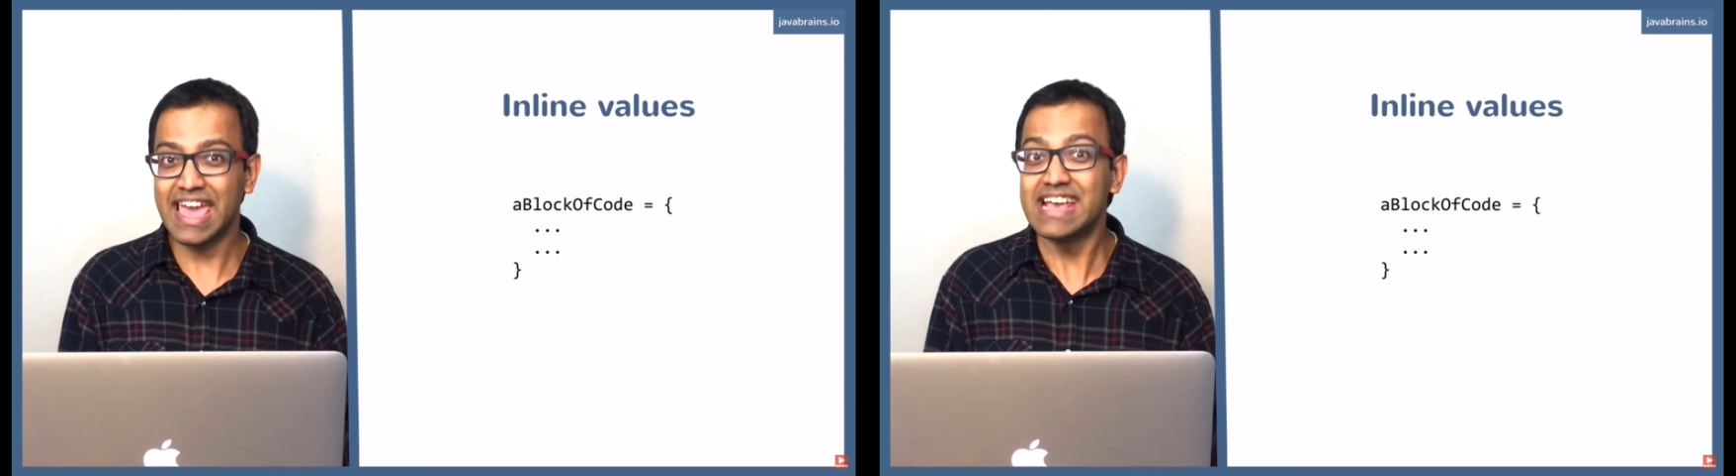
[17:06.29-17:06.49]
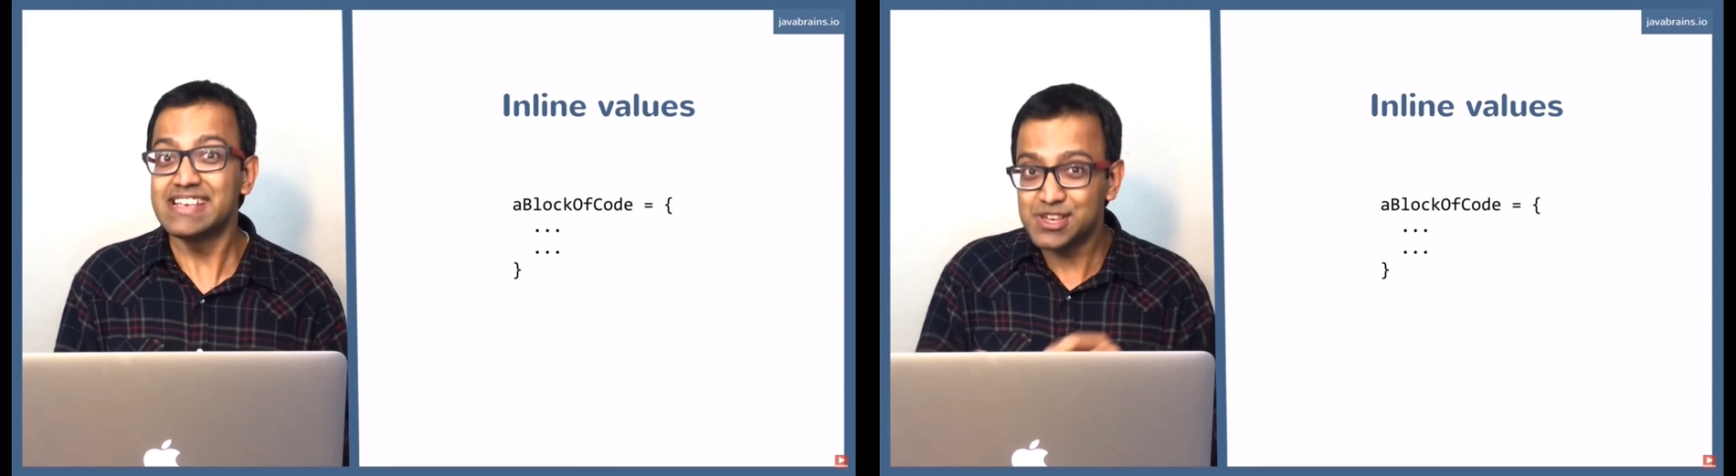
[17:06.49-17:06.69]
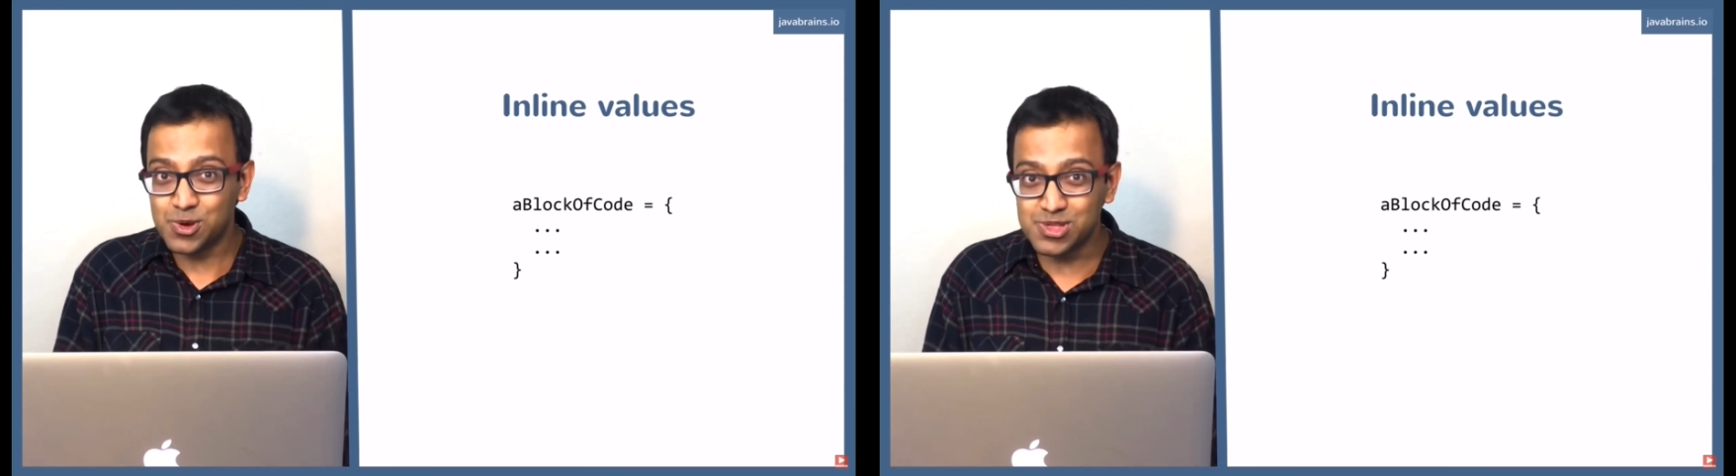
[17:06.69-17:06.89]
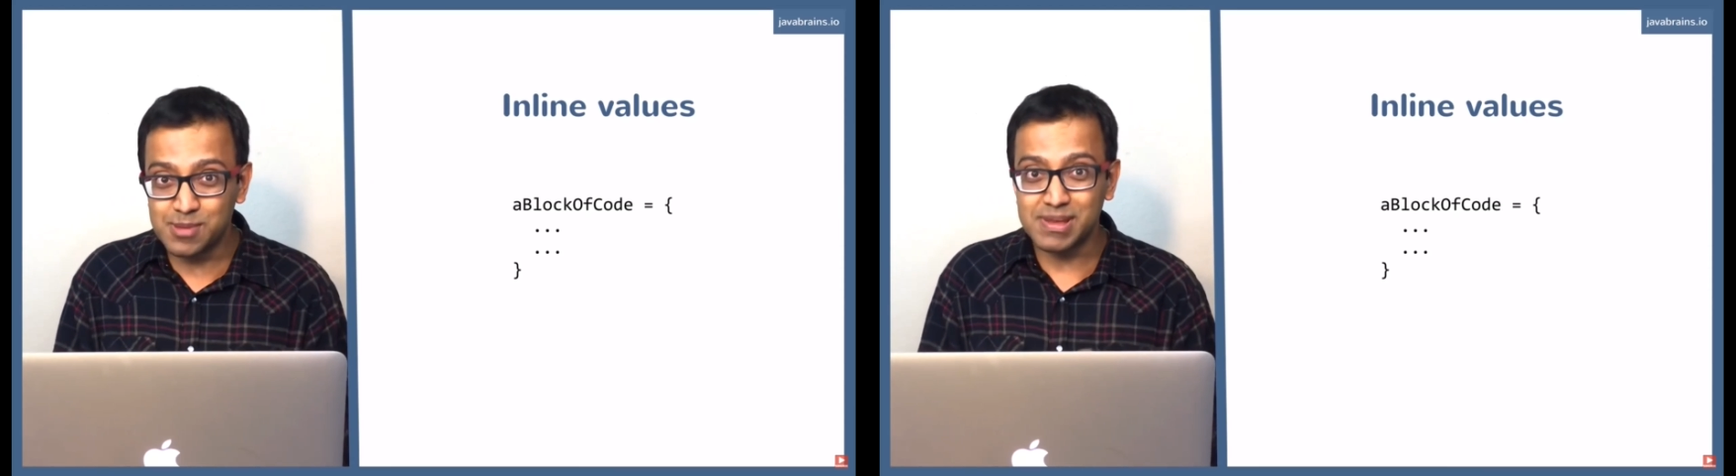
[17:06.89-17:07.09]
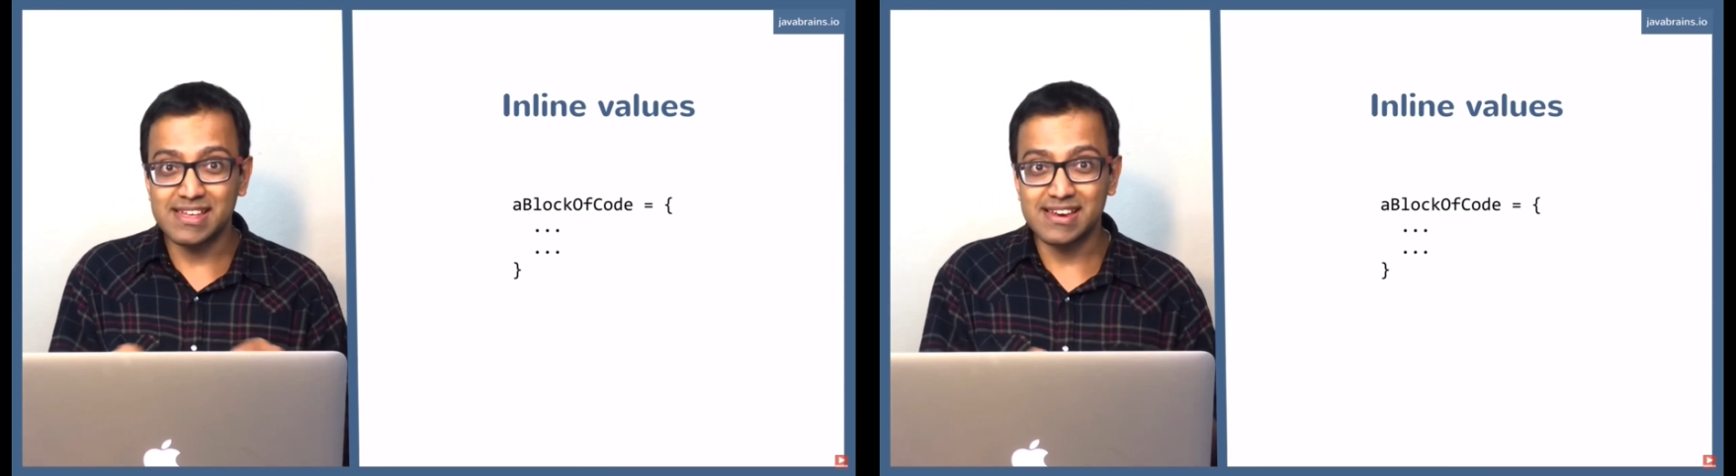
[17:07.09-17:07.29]
execute the
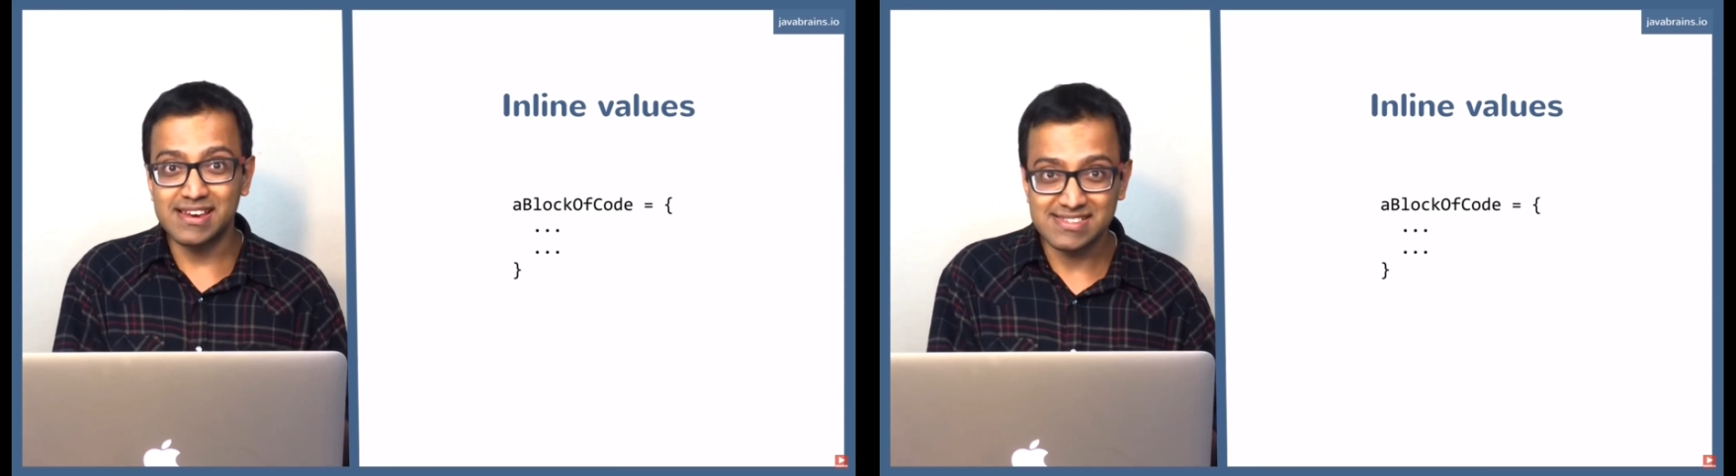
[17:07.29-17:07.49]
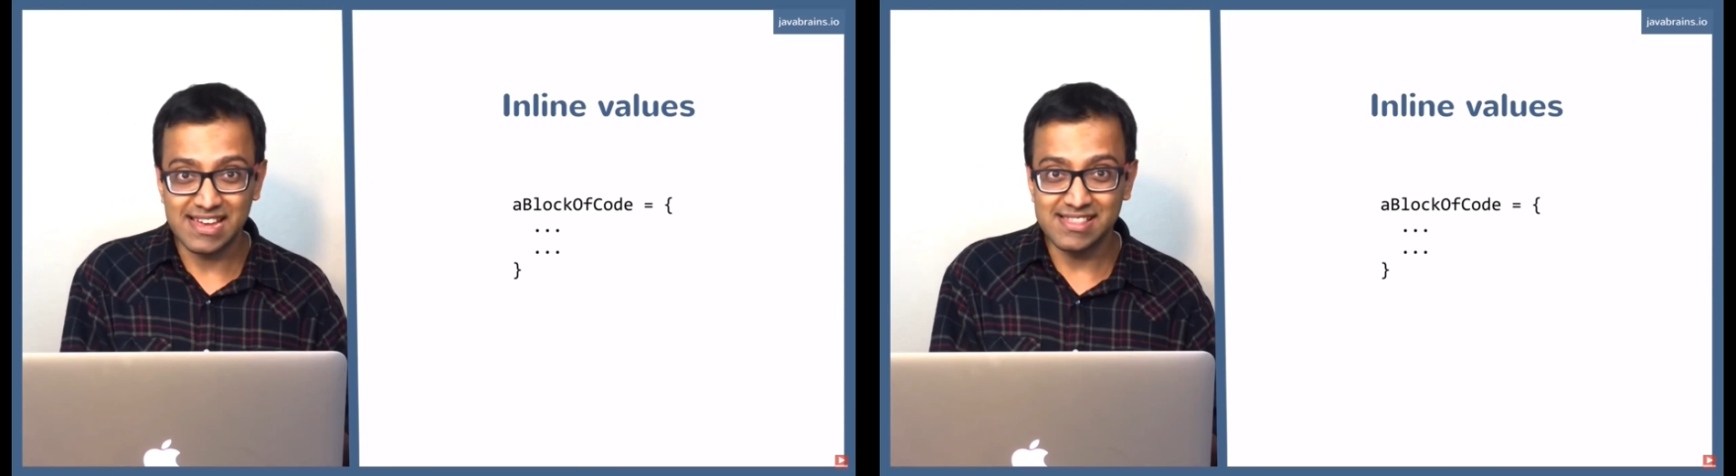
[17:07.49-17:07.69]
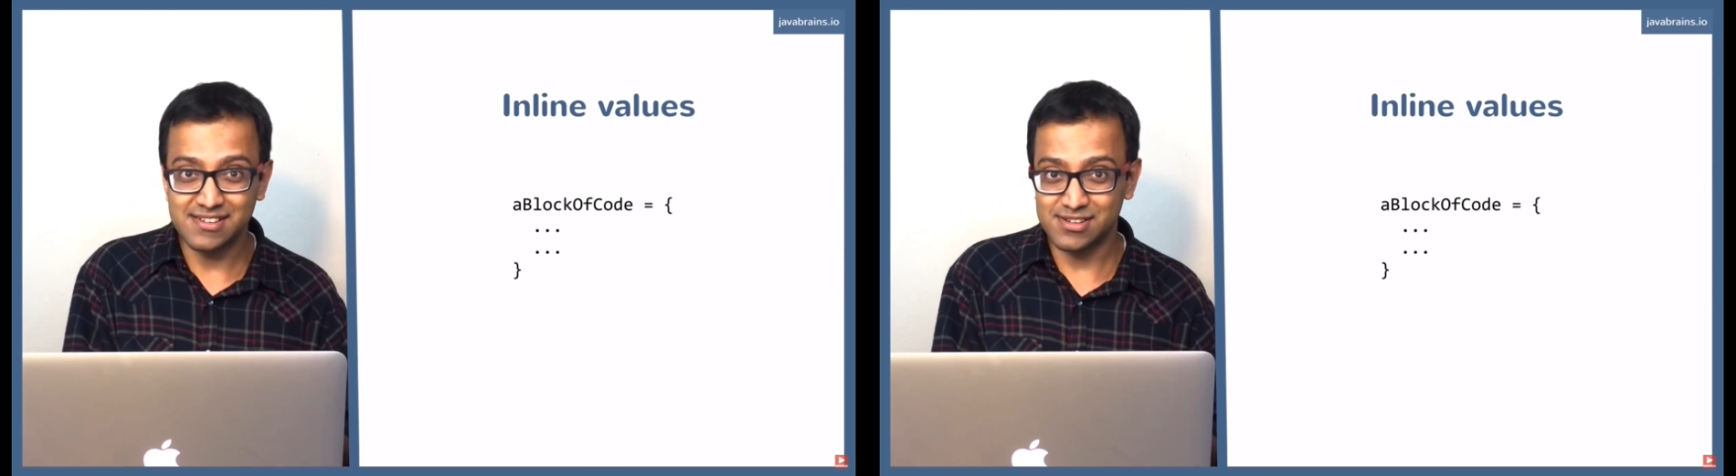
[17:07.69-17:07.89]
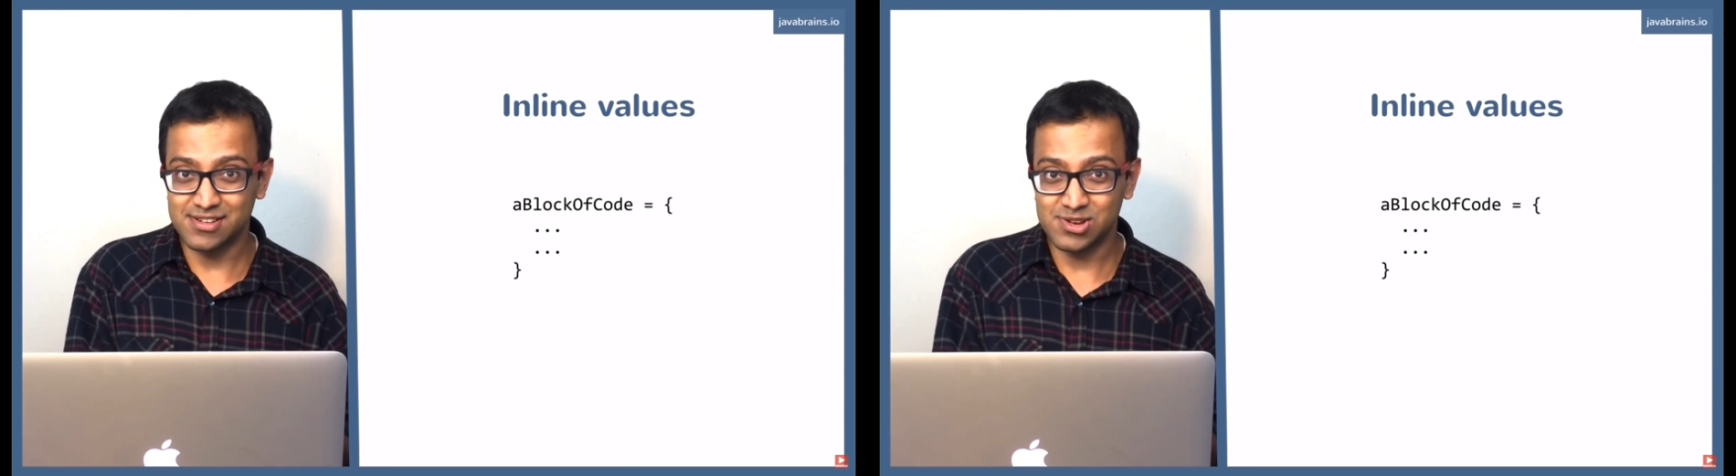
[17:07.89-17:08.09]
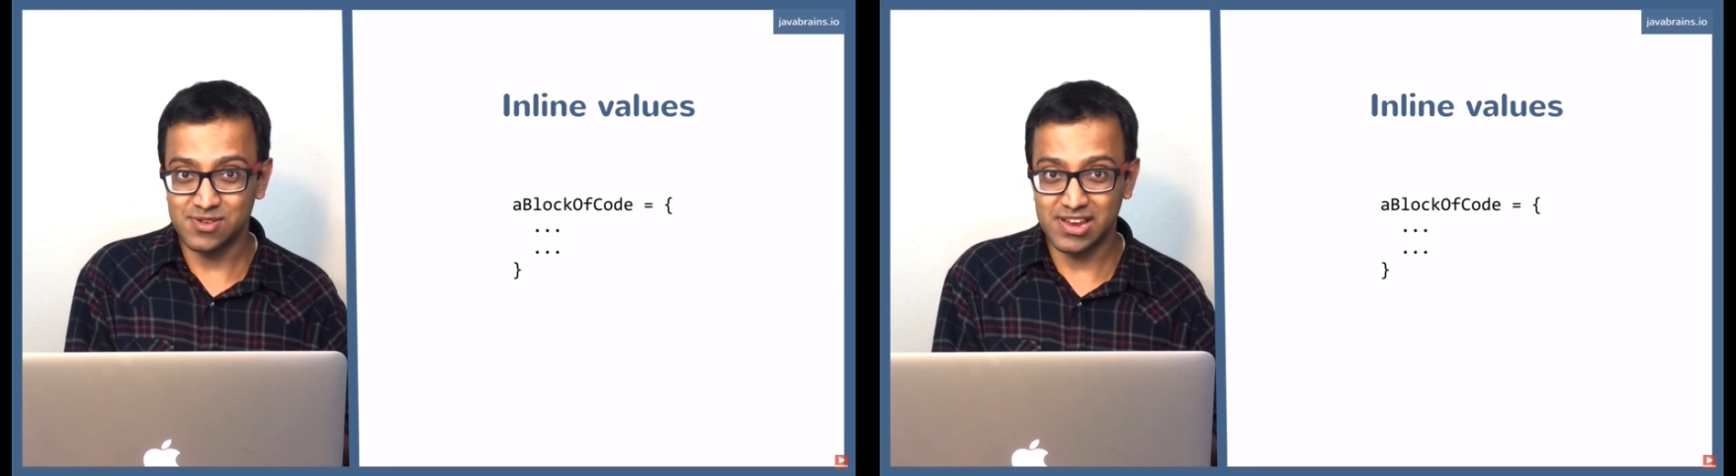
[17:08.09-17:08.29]
method and assign the return
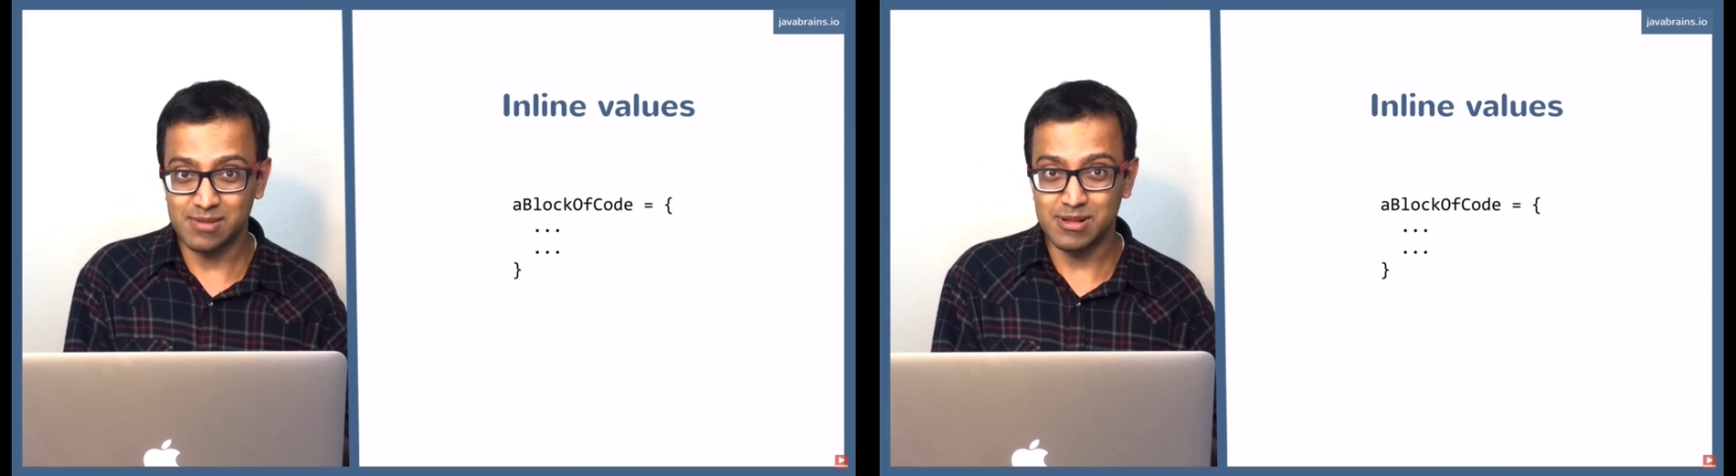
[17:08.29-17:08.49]
to a variable.